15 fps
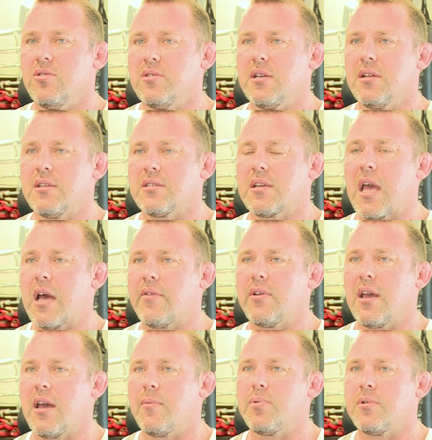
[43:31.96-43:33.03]
New Zealand's
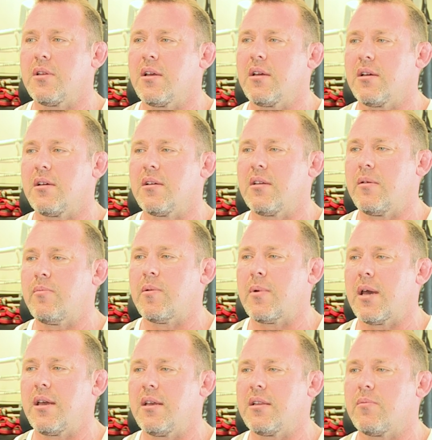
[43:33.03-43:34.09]
carving up in the
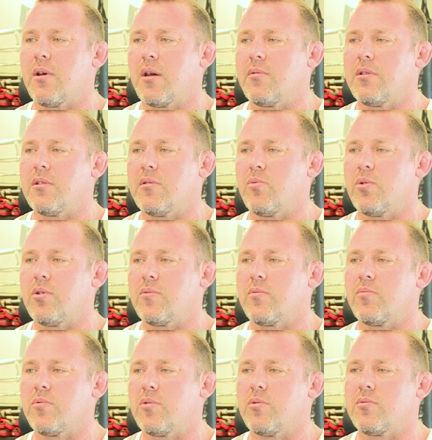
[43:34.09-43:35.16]
MMA at the moment, in the world
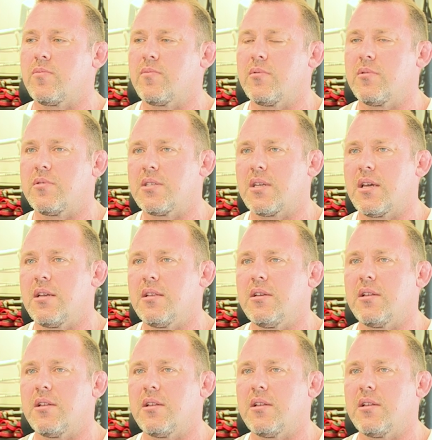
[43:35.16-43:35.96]
scene.